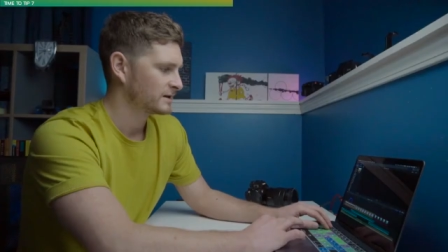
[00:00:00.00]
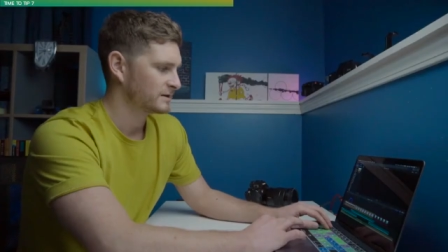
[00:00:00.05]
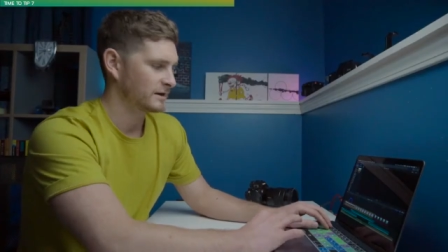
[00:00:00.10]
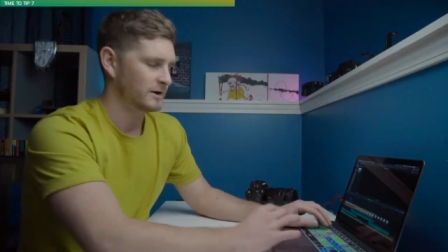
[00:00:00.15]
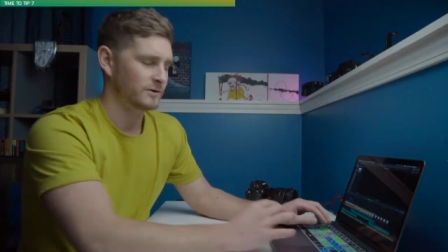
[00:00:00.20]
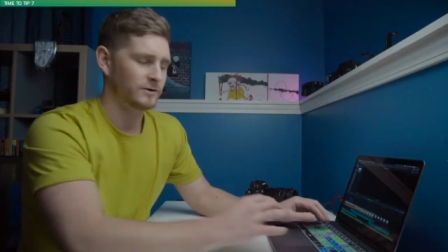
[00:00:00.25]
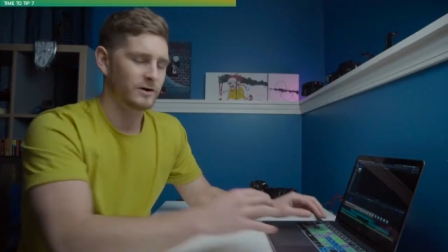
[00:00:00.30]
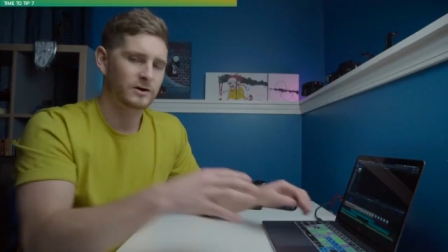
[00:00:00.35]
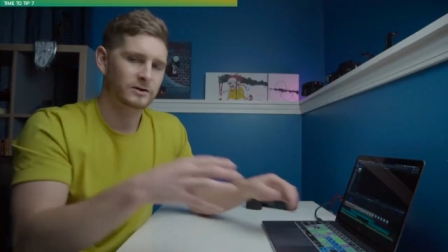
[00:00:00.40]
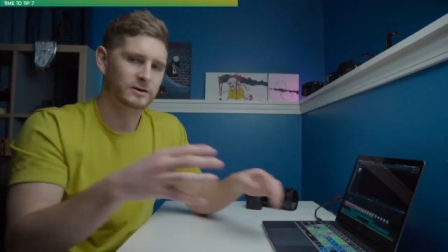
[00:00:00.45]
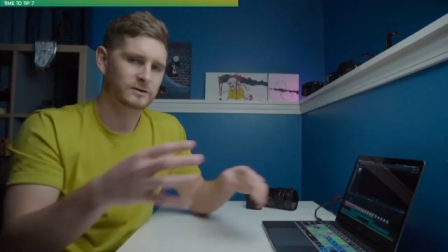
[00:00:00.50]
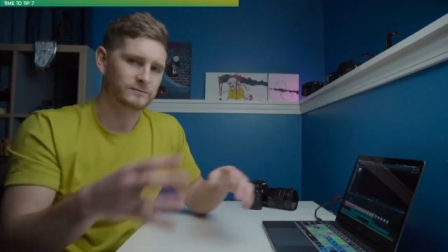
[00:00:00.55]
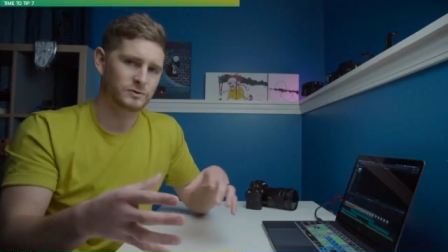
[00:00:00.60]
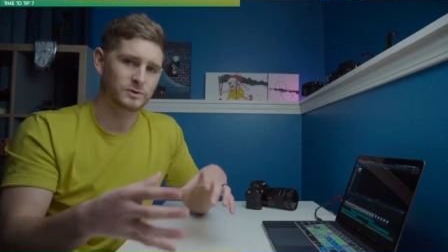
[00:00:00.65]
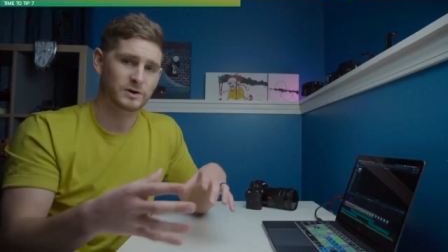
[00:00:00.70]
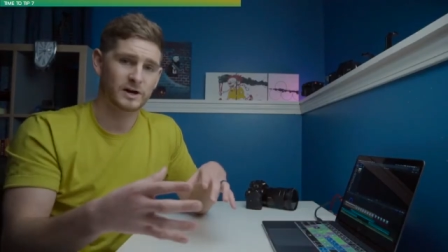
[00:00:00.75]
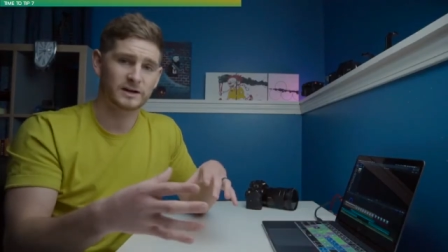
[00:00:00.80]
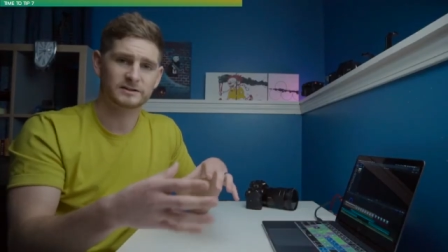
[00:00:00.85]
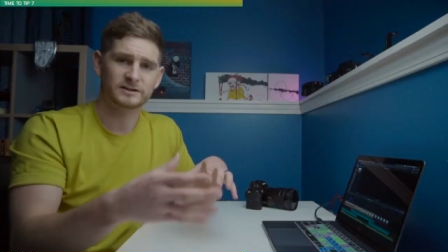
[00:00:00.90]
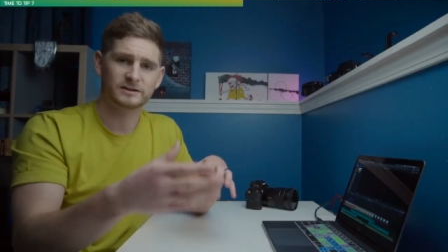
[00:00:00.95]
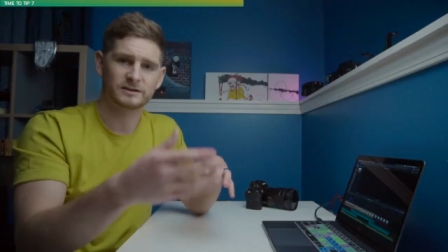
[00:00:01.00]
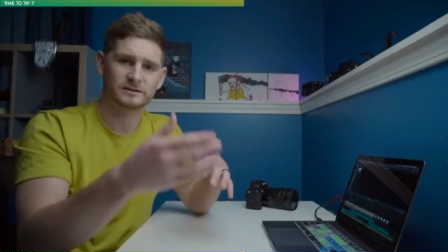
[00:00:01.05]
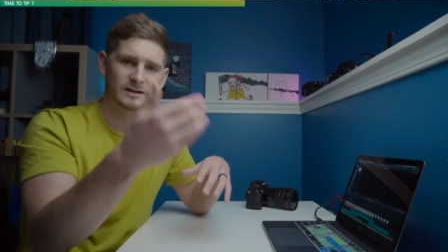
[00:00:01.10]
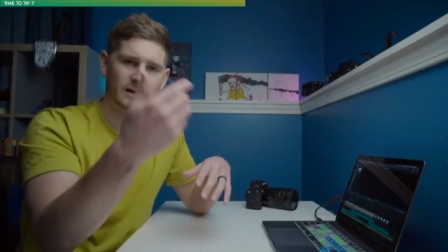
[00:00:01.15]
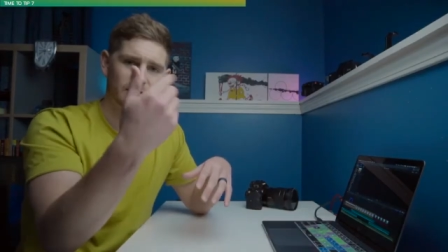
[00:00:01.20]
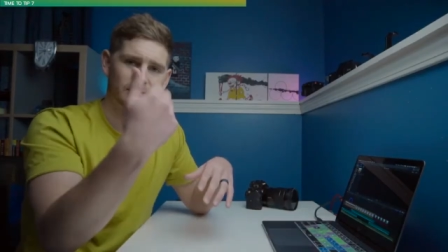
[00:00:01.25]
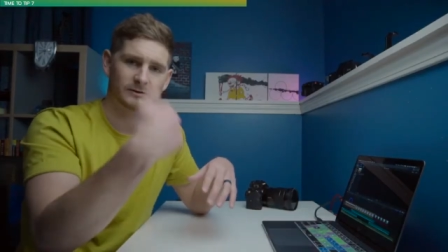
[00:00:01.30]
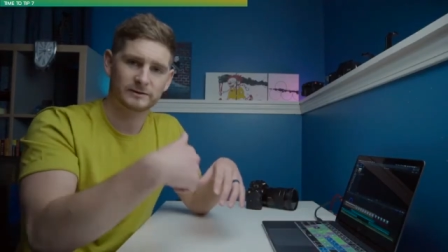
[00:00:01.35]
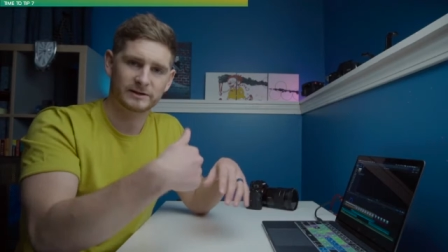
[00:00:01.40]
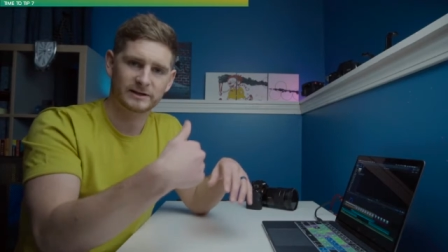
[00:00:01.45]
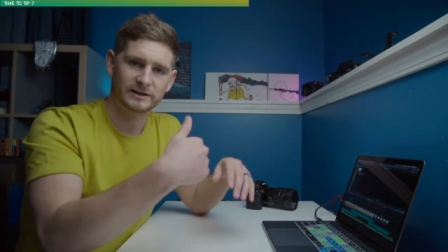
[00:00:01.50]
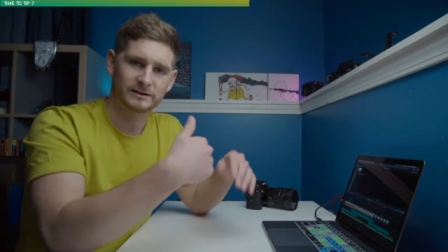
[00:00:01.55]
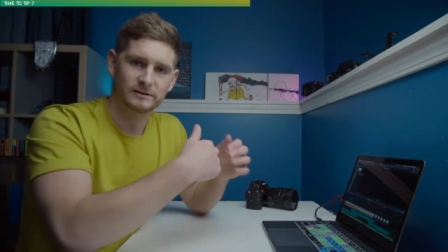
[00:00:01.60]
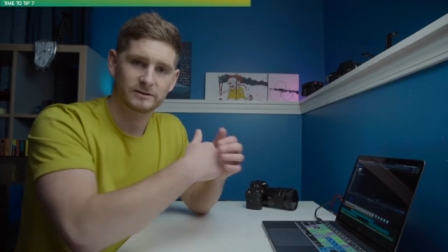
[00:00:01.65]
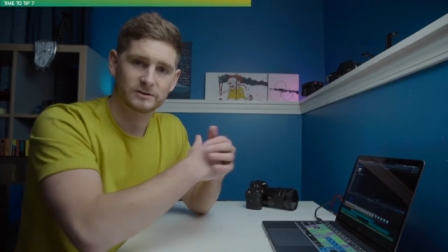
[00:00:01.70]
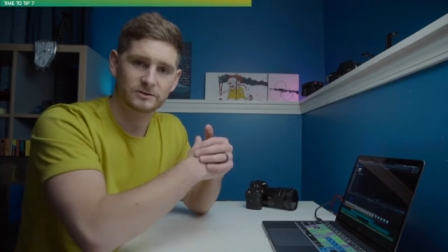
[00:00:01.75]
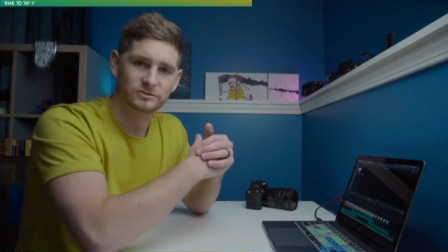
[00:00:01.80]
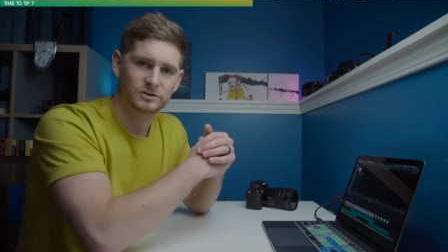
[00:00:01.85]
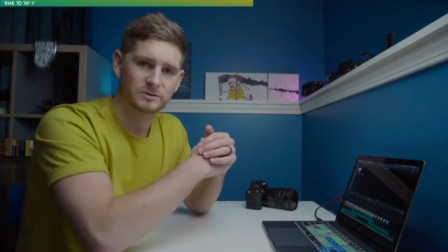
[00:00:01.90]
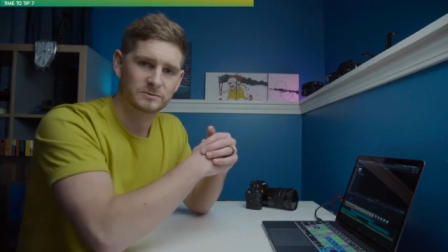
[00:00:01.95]
Now I'll give you guys a download link in the
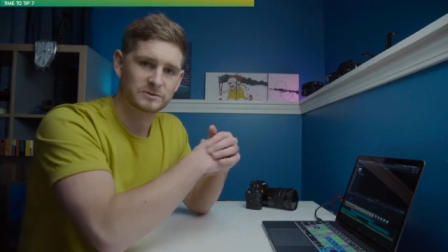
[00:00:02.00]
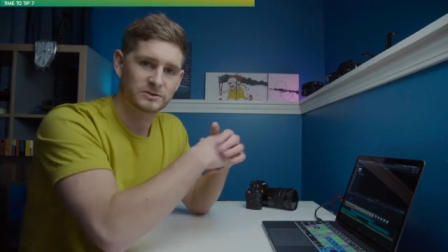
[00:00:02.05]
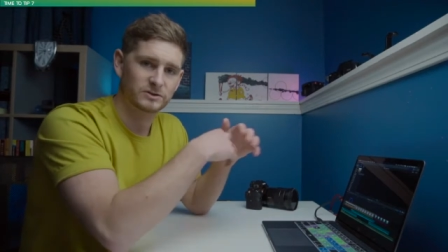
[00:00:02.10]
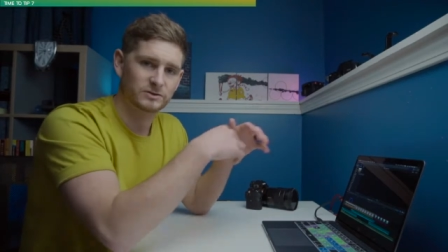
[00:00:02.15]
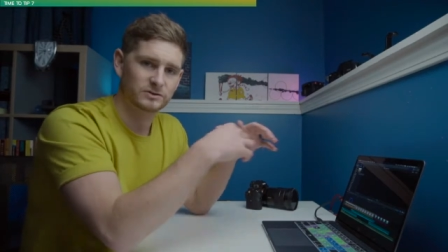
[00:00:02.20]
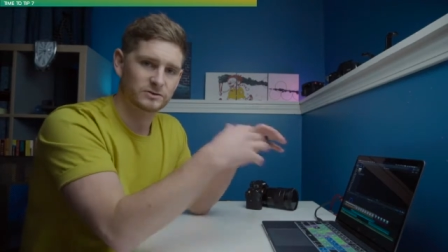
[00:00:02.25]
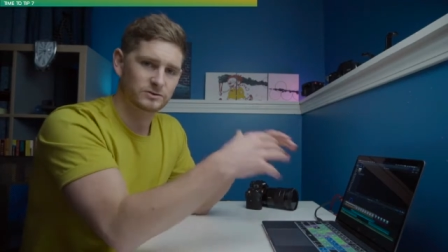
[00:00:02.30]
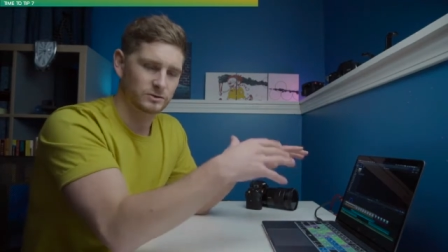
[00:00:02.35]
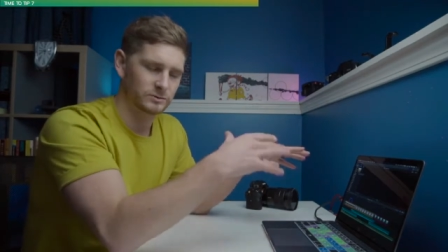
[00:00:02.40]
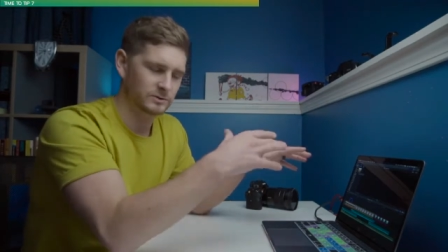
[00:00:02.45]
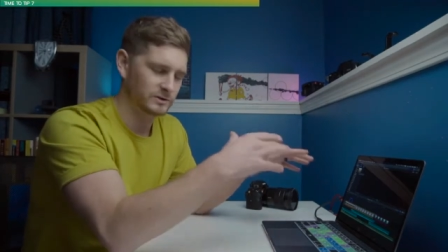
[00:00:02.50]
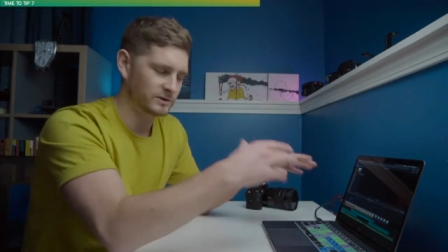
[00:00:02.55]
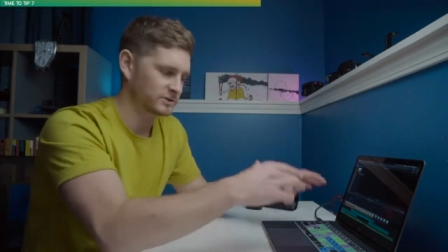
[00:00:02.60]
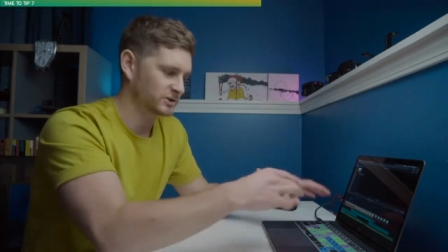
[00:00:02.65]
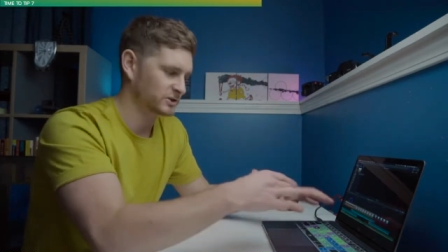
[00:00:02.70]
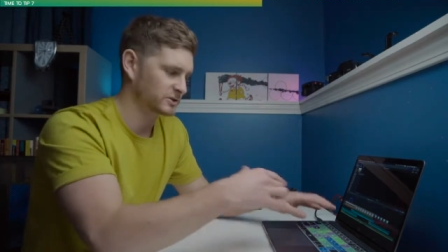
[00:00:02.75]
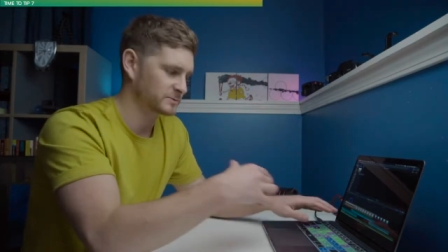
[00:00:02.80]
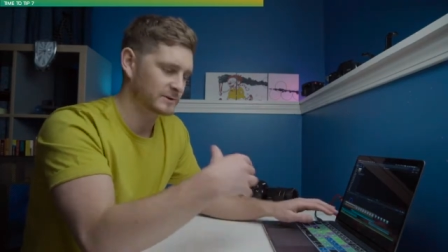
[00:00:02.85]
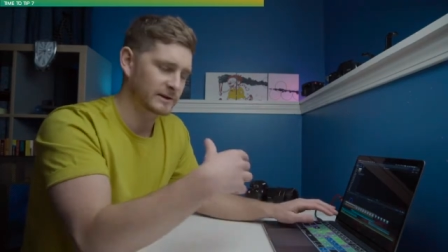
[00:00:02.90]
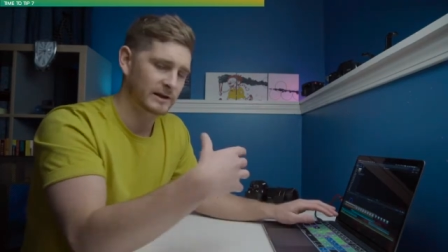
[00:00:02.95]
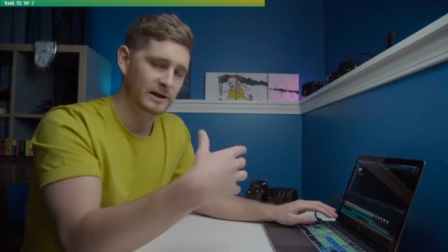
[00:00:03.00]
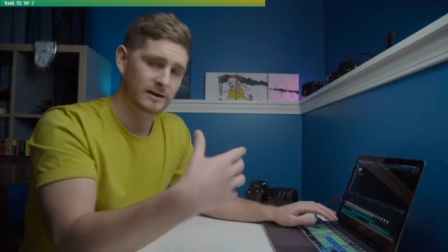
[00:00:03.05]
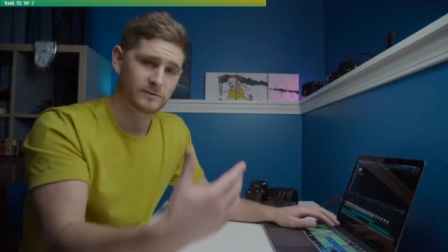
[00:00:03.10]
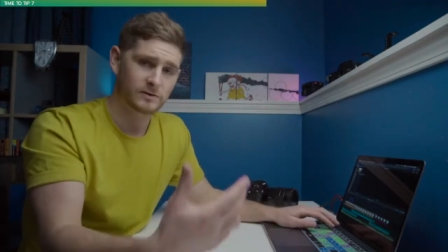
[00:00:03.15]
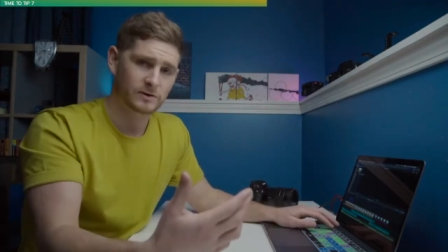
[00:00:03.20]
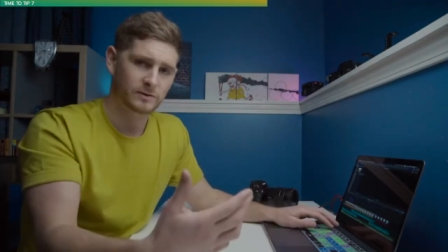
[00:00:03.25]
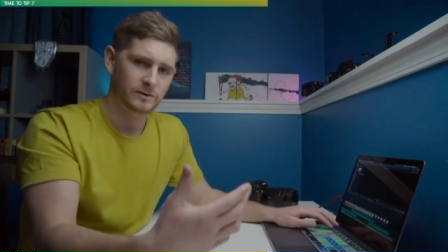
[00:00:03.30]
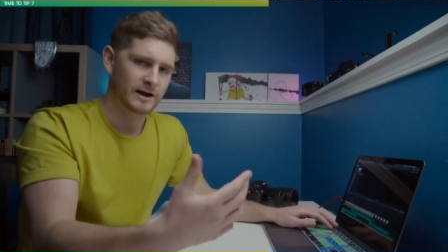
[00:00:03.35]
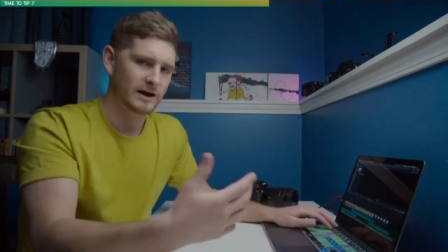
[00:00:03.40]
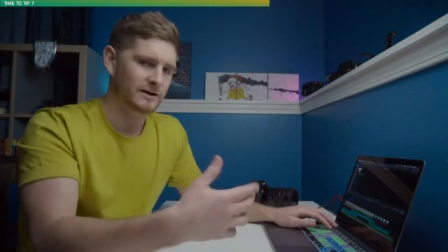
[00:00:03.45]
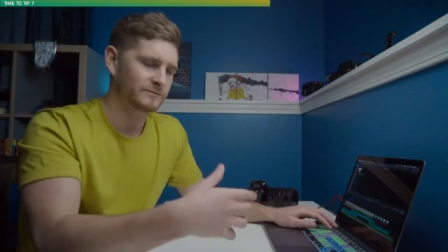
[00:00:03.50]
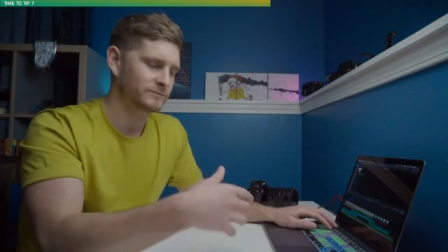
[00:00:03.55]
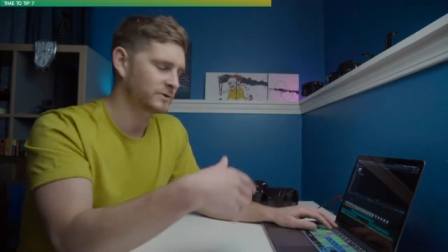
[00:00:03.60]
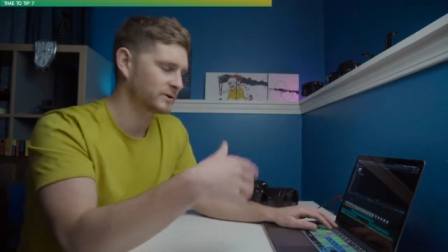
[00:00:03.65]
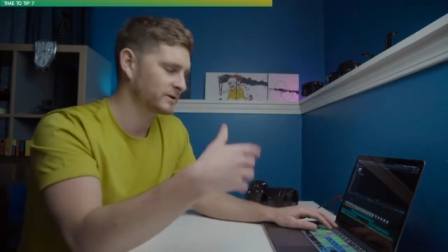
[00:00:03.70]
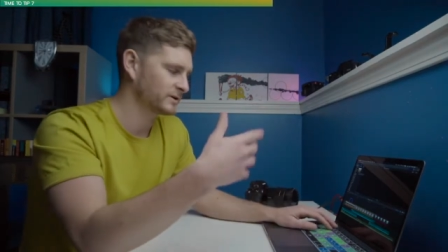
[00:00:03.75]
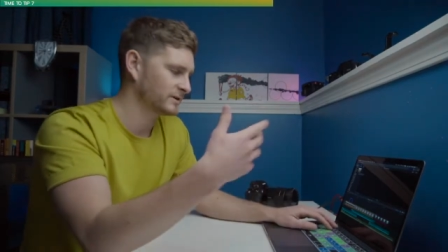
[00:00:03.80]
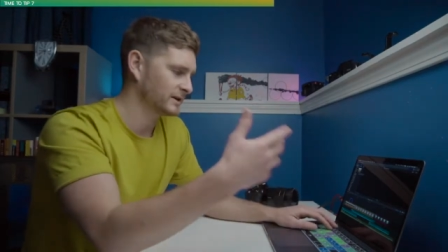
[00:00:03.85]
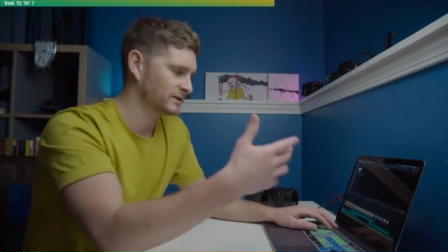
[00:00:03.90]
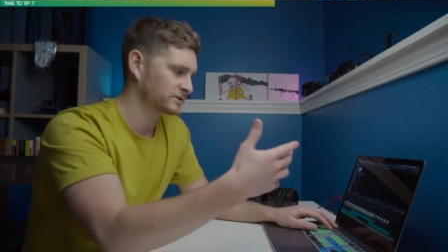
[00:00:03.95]
description to an adjustment layer if you don't have
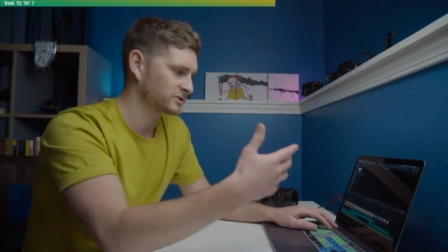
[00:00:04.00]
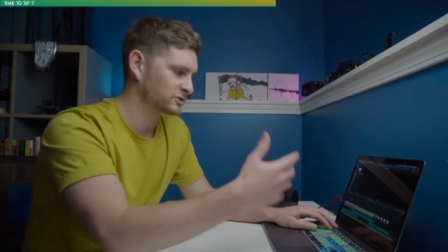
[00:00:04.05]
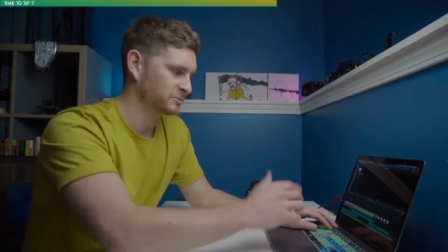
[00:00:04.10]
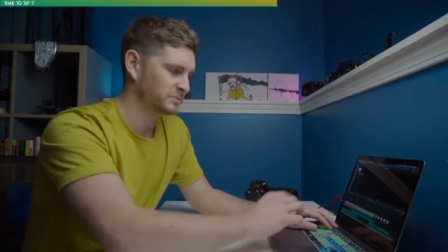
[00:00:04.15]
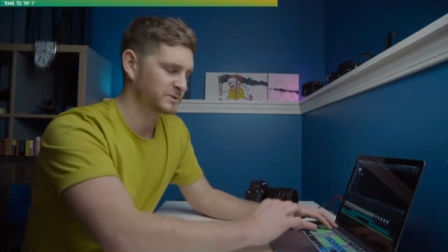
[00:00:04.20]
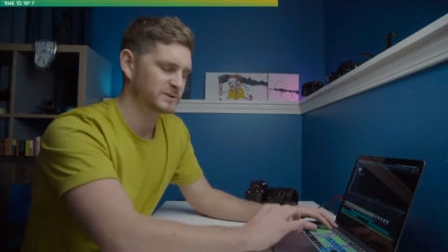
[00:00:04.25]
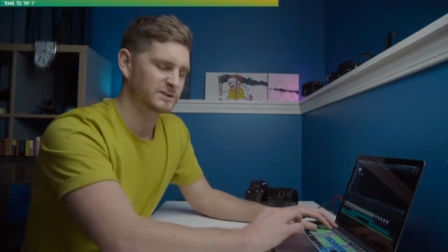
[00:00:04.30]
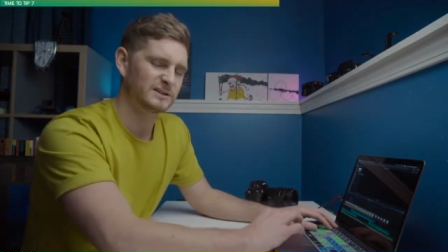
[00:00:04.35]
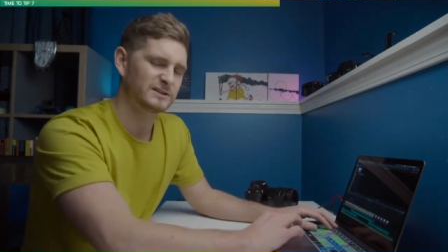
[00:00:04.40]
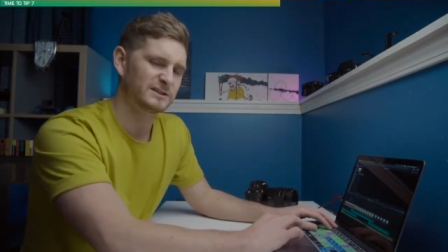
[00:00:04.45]
one, and they're super